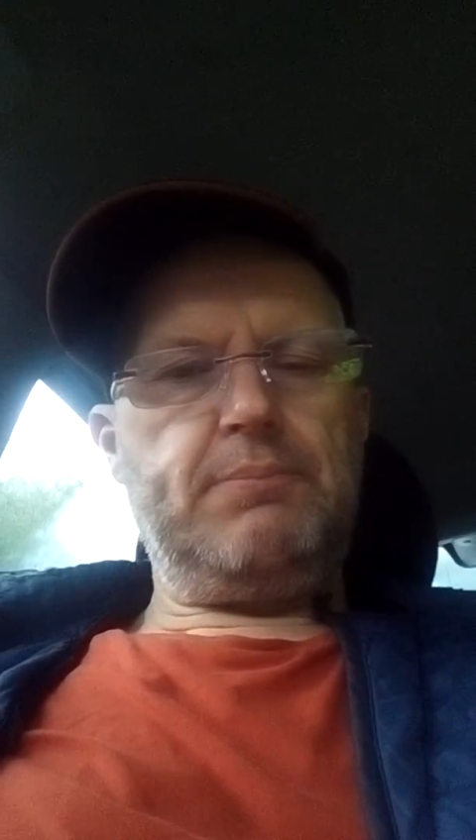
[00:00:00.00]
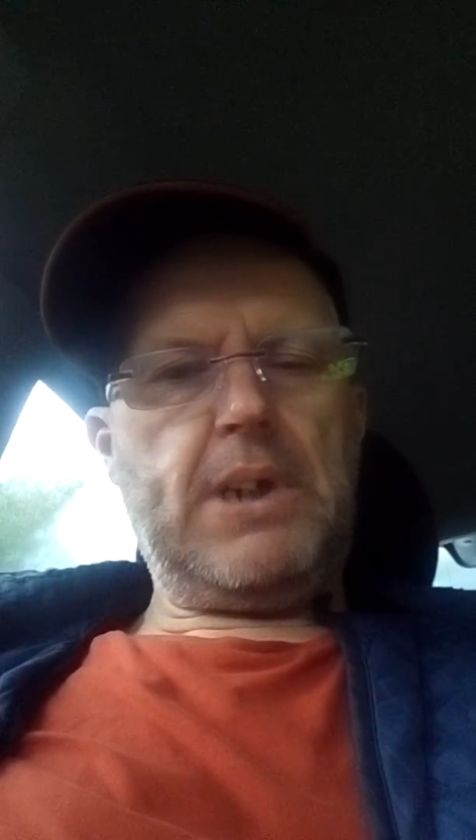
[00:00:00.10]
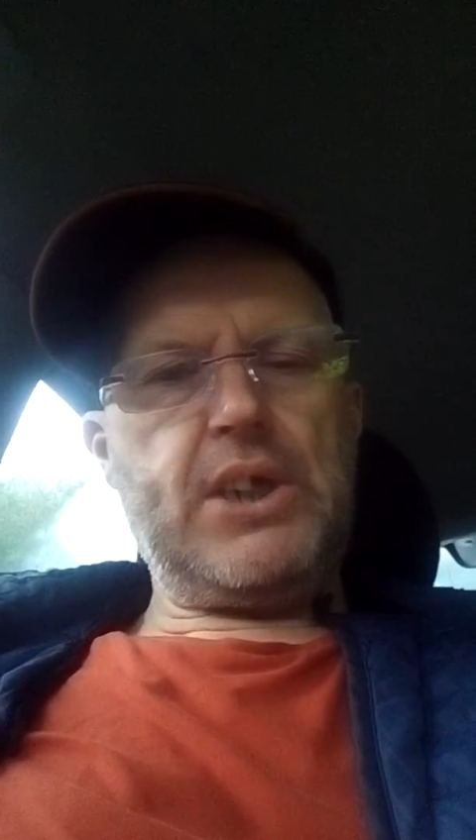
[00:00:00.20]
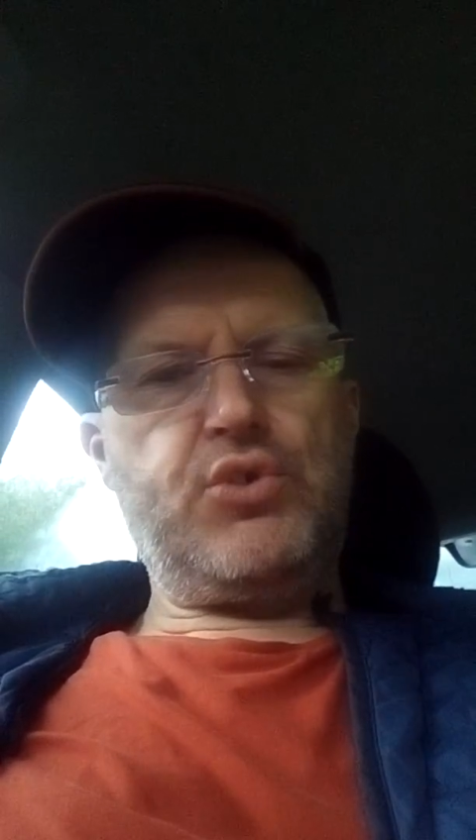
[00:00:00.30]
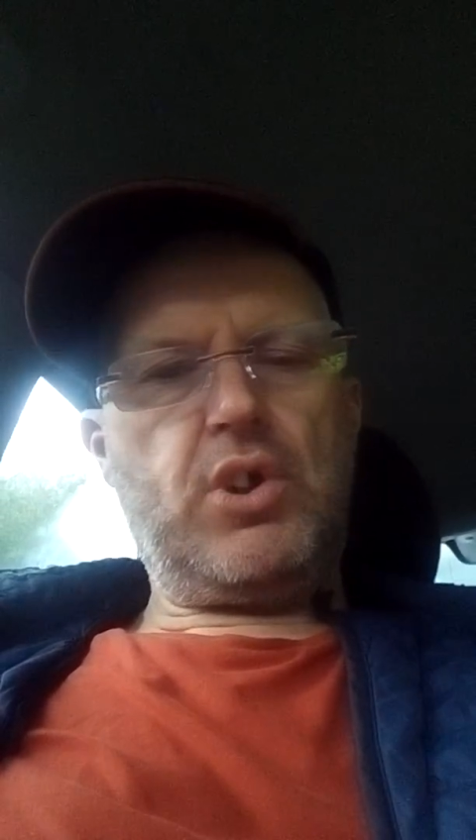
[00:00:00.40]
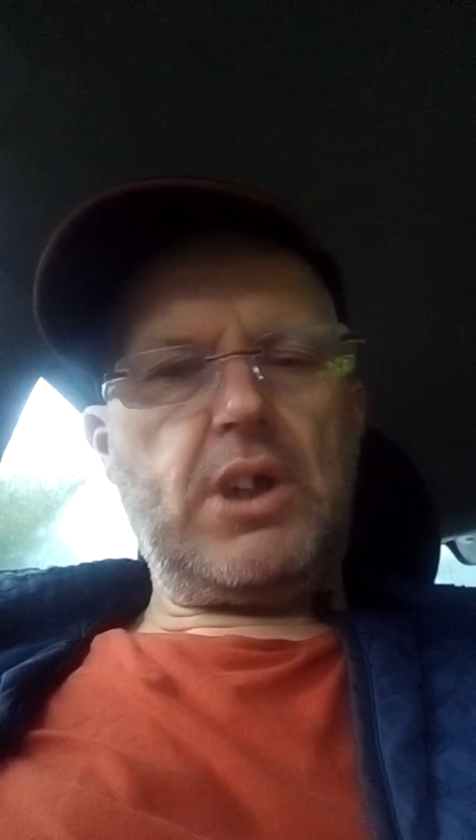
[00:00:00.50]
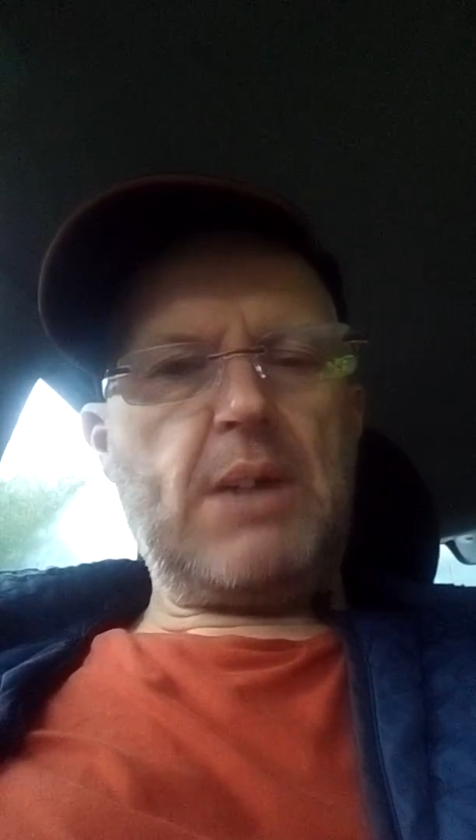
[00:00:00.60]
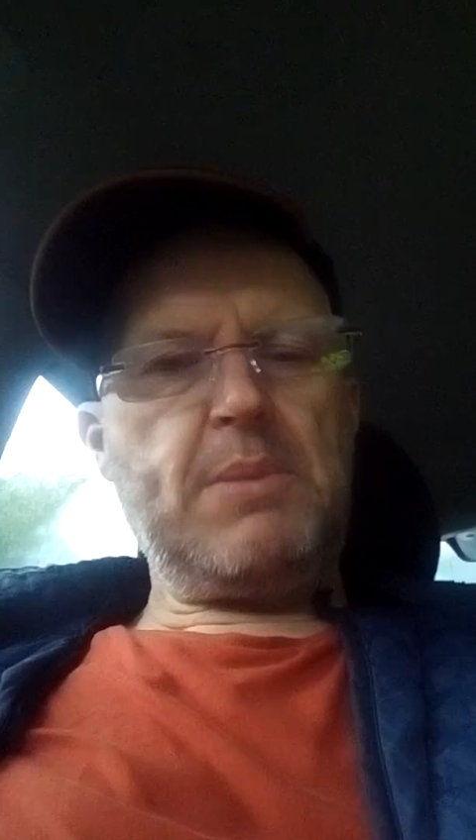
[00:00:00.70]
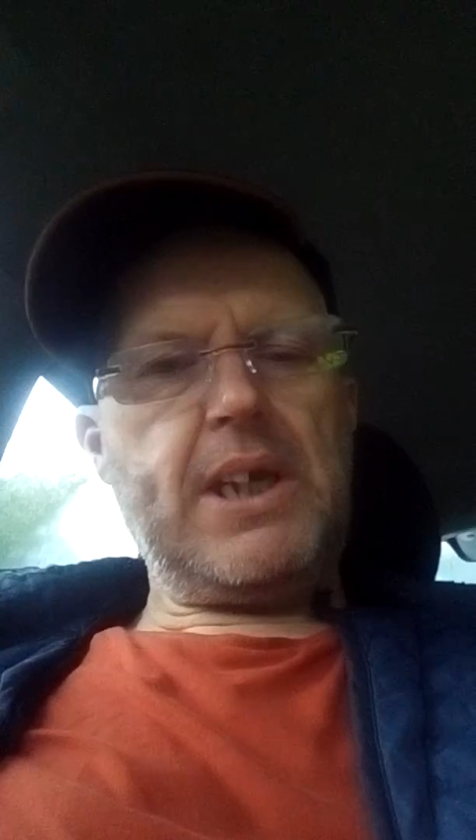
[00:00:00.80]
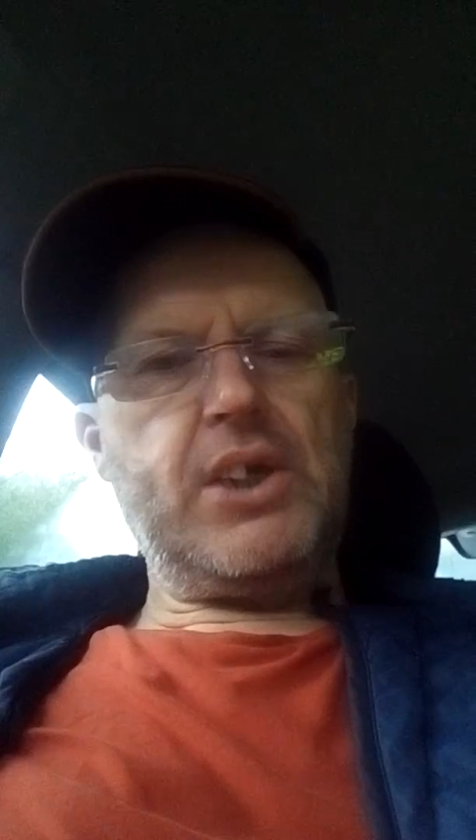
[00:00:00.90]
man truck,
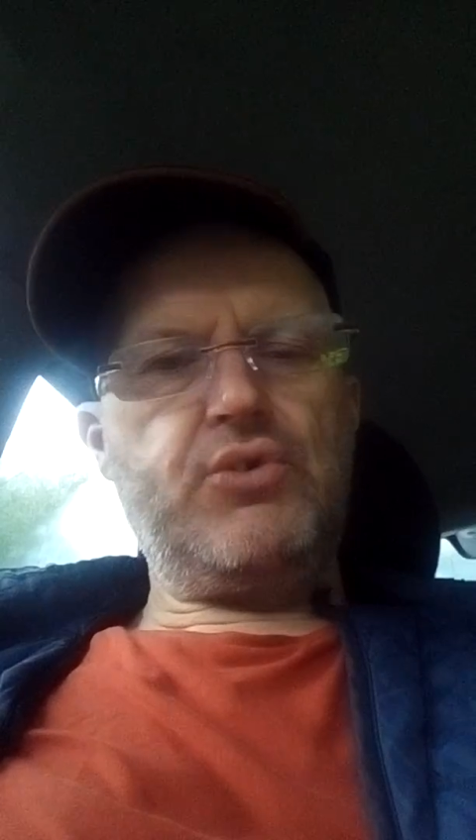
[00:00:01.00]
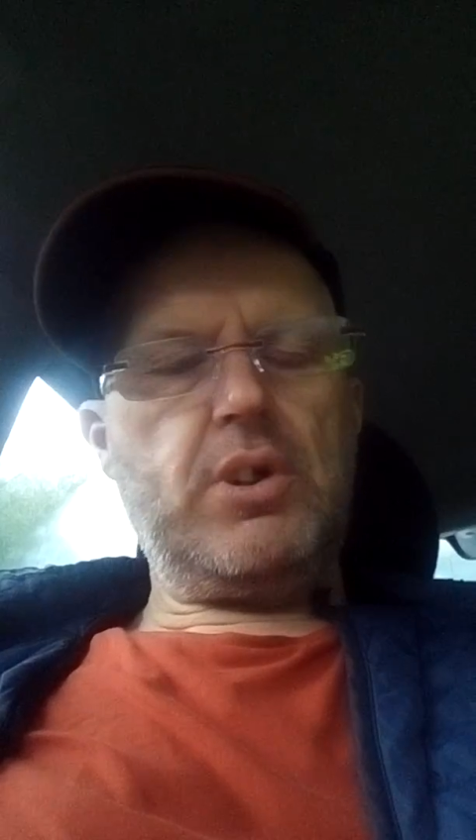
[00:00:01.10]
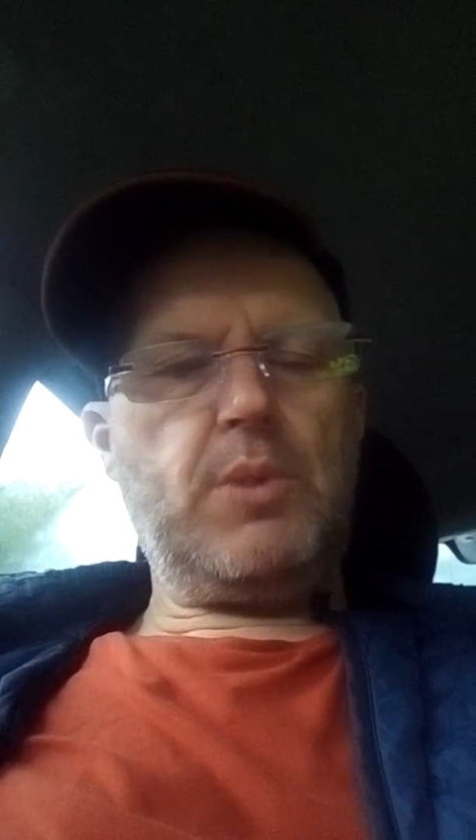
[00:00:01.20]
MAN truck,